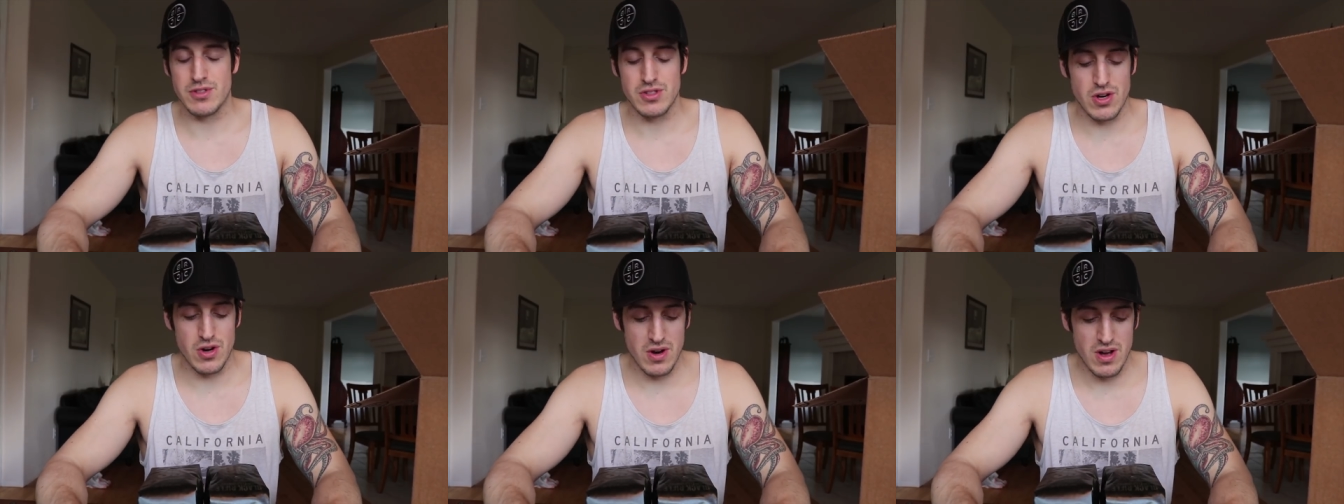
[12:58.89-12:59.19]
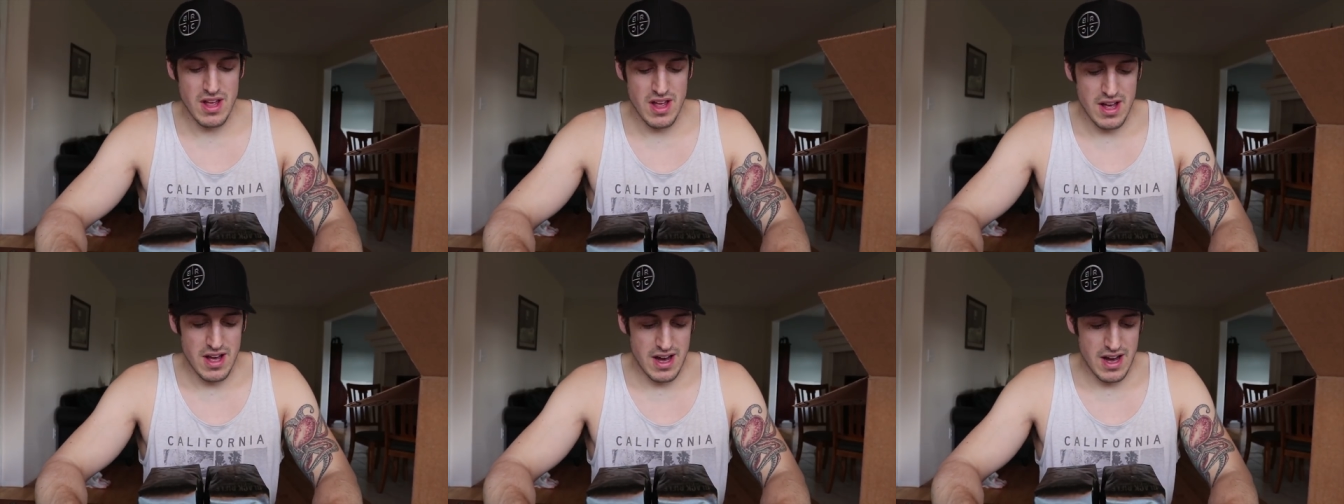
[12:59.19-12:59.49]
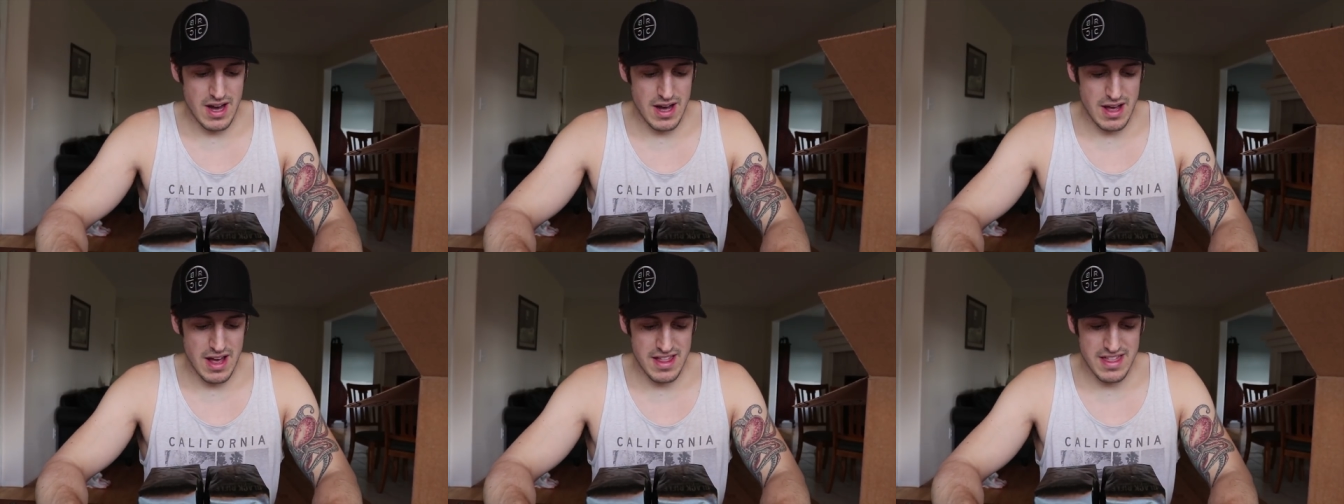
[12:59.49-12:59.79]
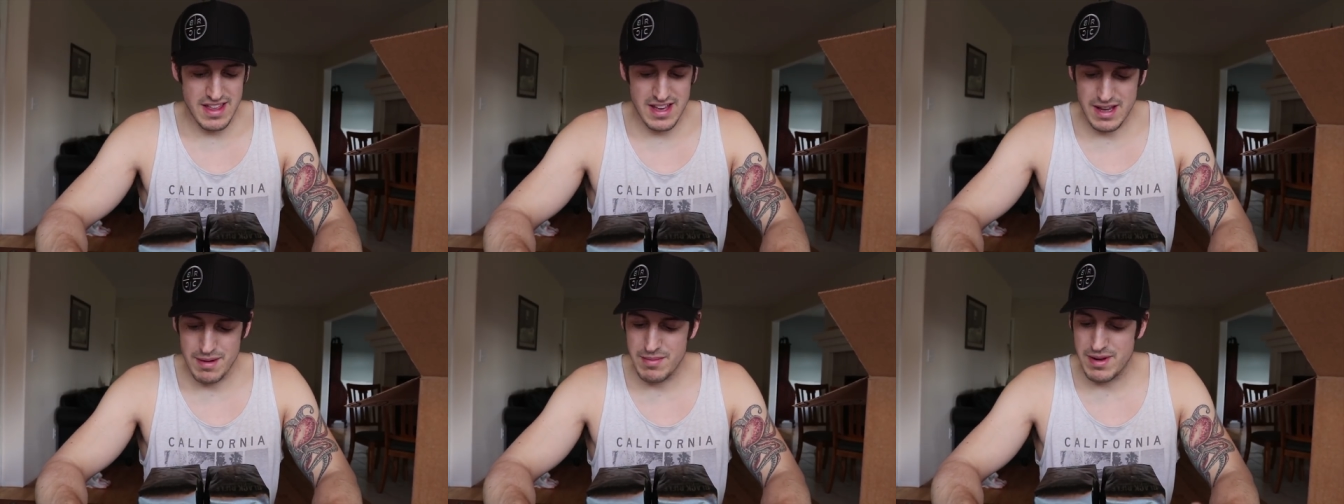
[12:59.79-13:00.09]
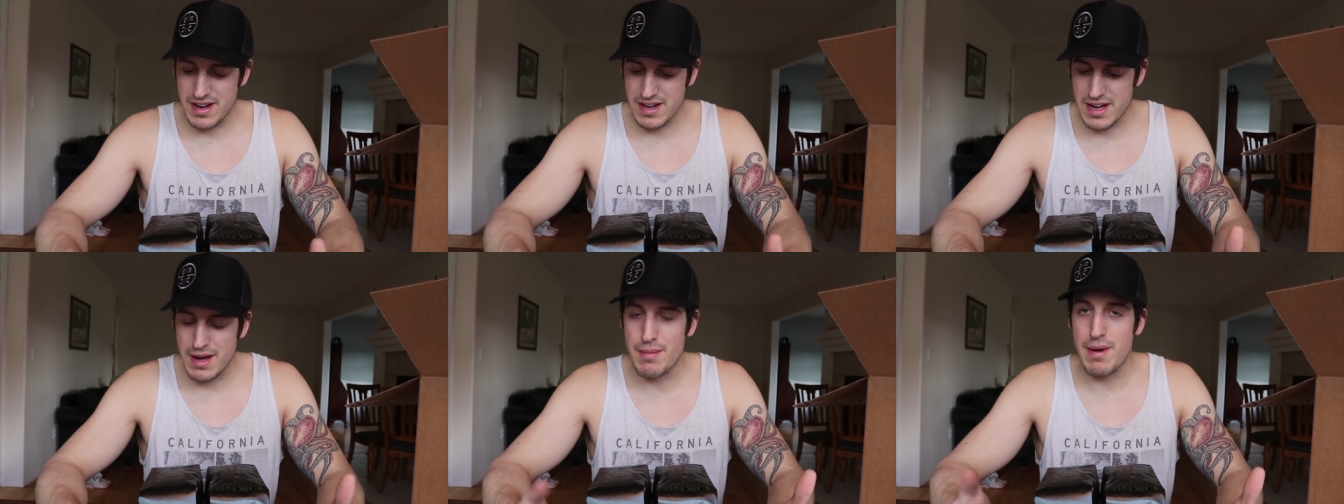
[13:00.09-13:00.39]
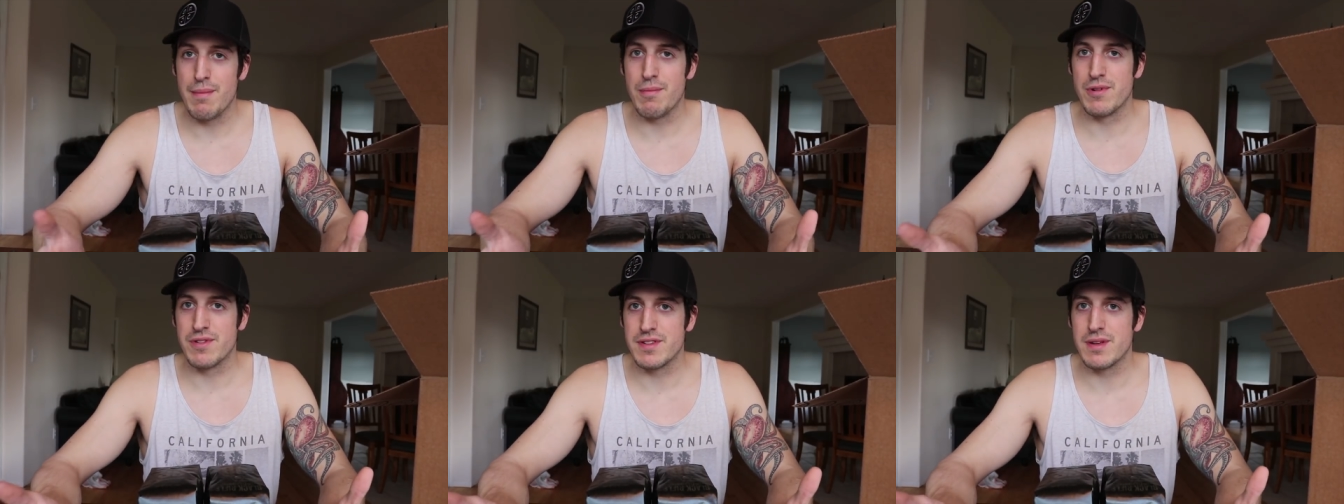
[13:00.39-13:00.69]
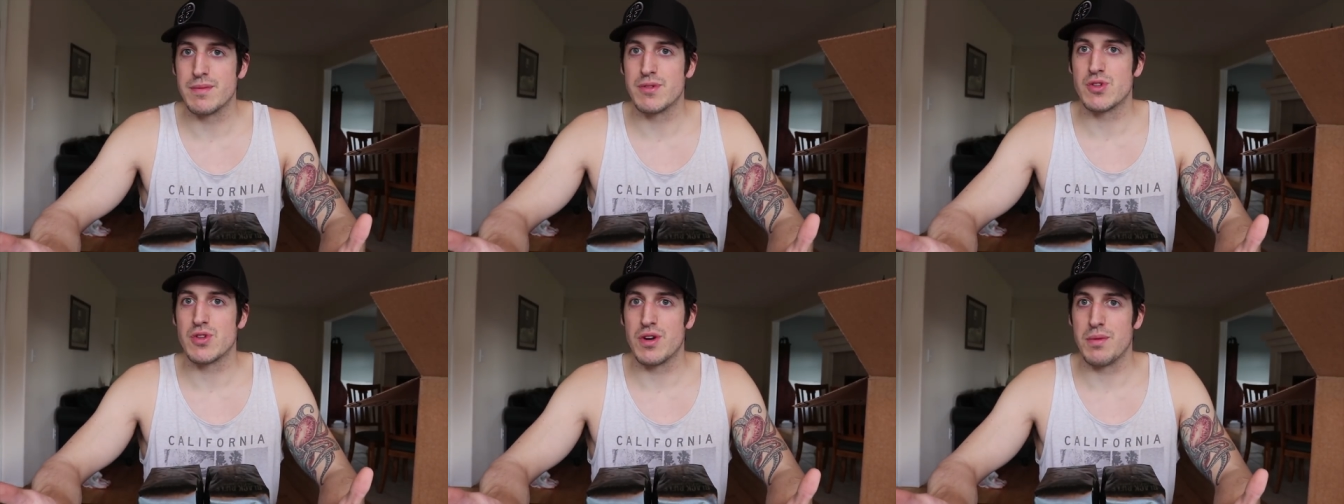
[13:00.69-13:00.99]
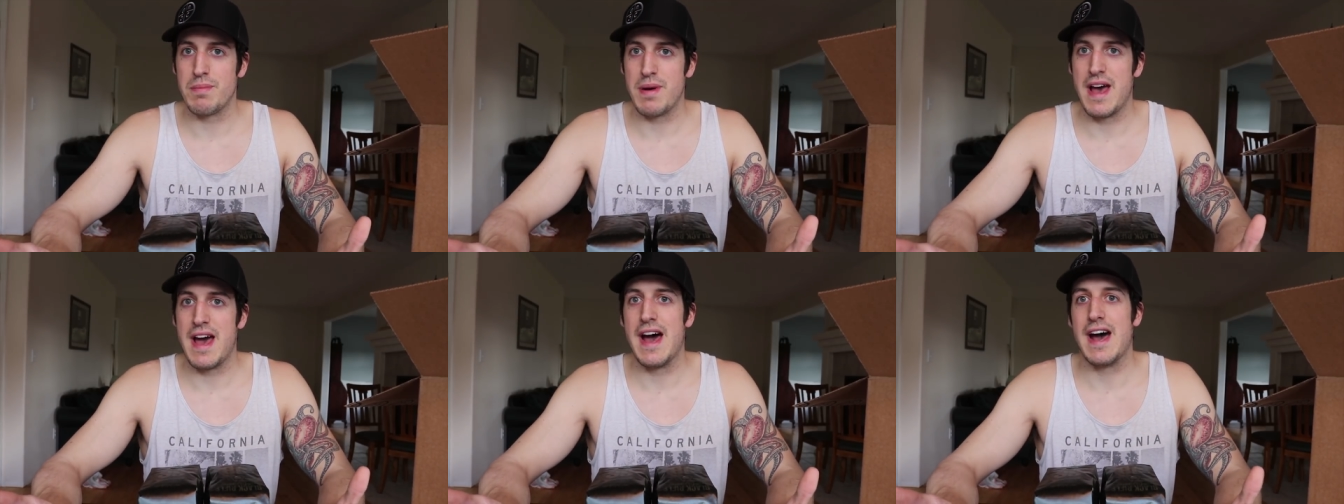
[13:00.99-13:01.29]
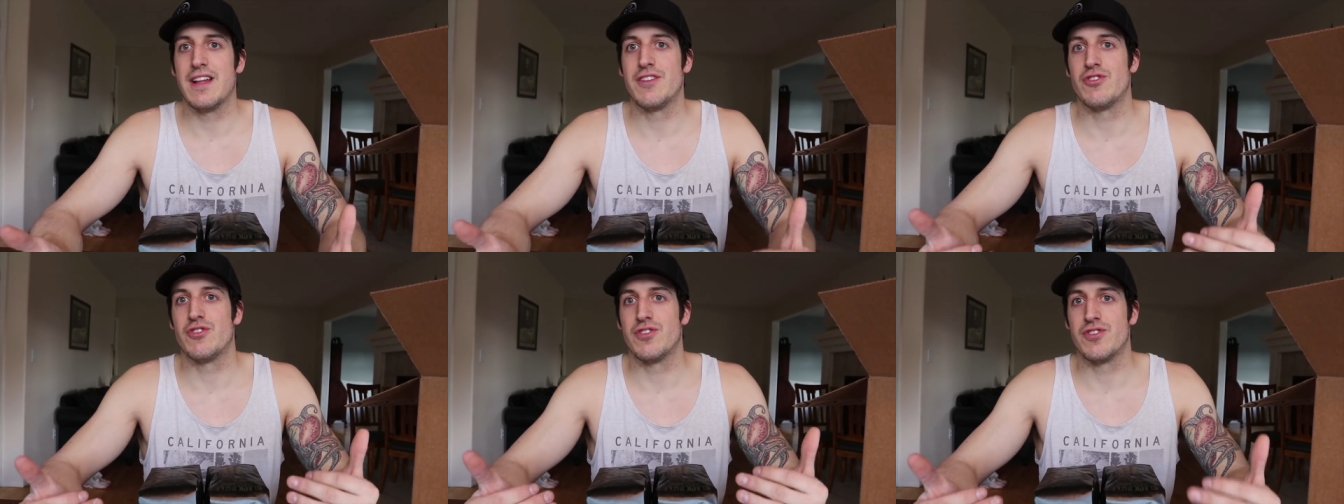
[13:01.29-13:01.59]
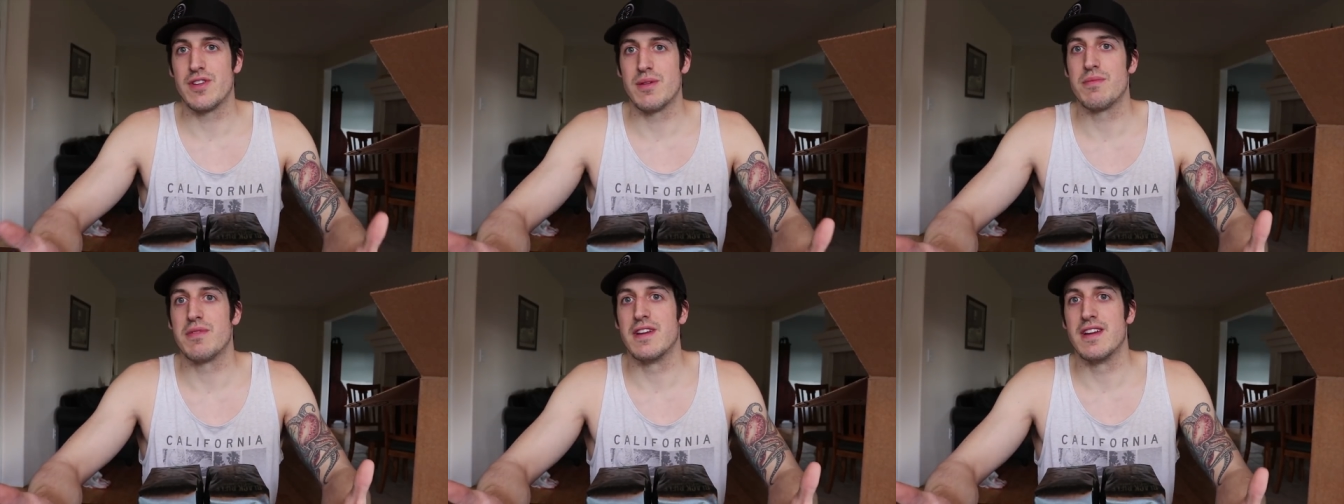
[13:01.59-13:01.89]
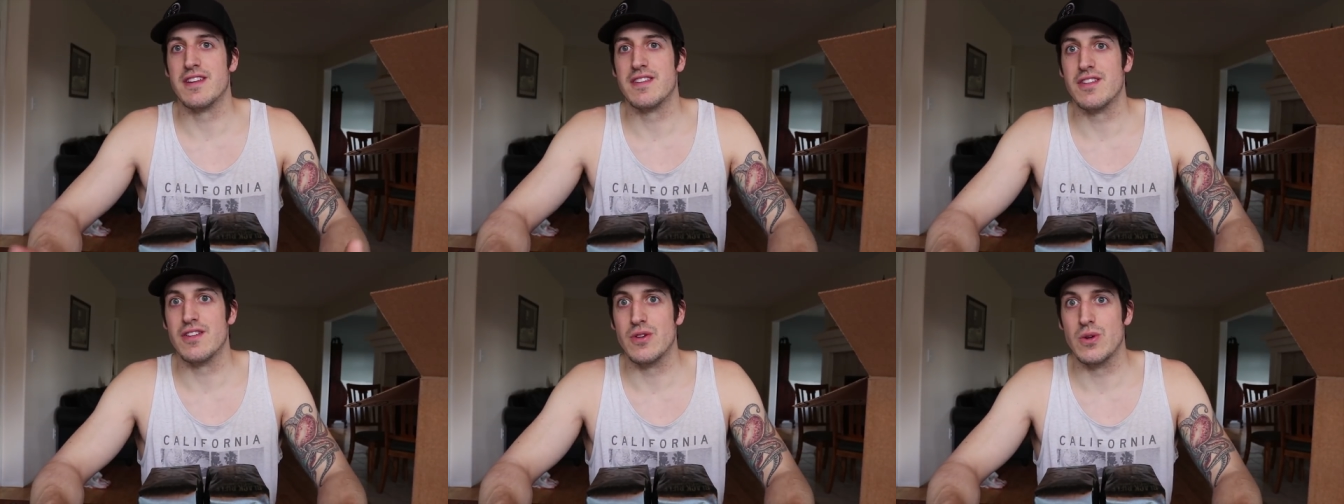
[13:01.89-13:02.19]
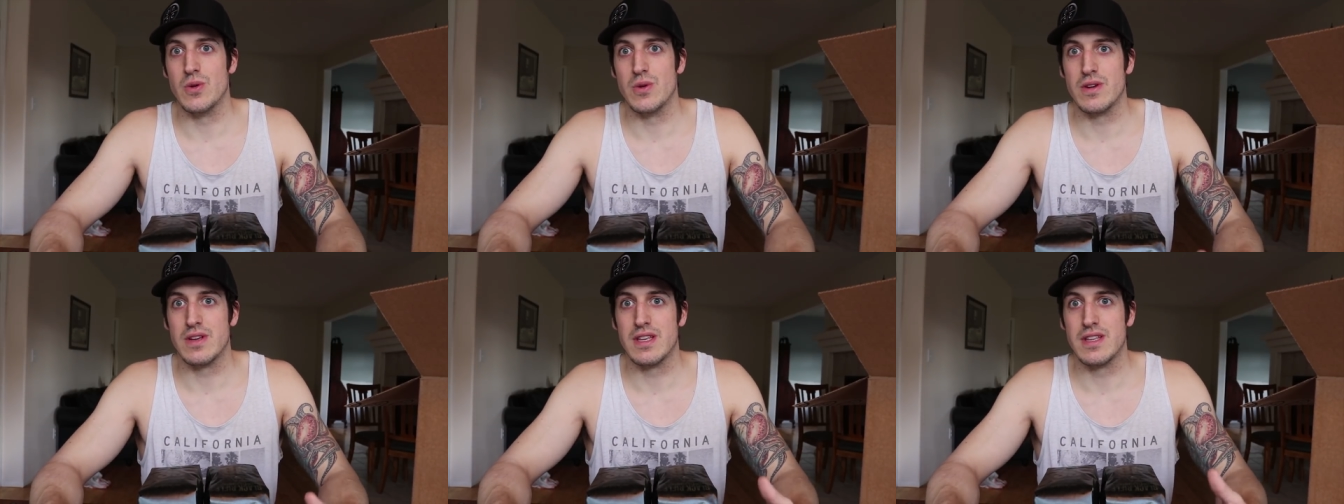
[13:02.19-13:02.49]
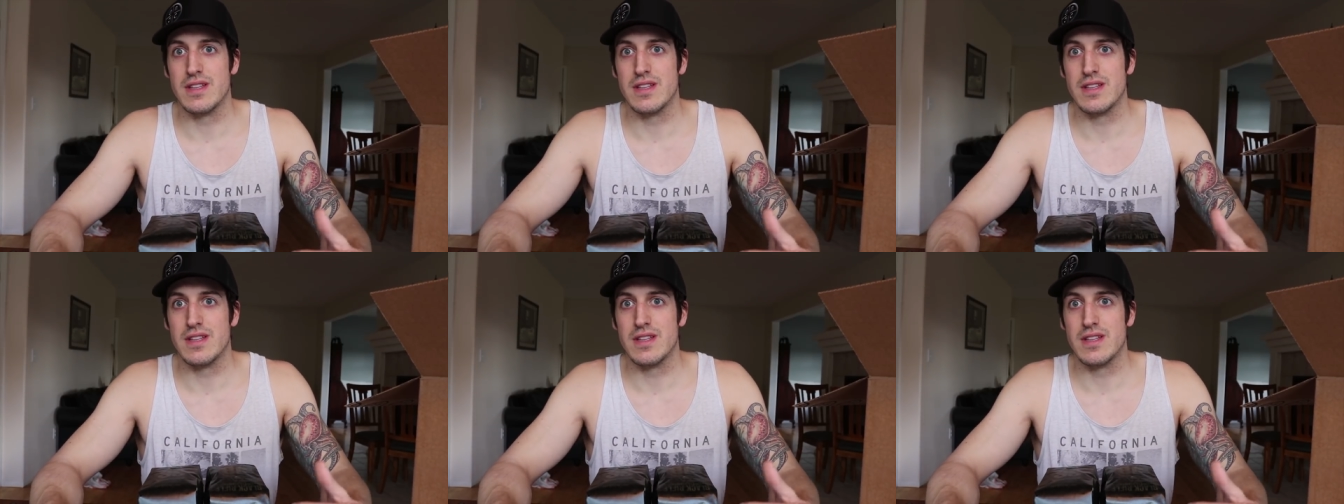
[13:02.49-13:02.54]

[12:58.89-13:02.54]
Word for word: So I think I'm gonna come up with some sort of patch or something to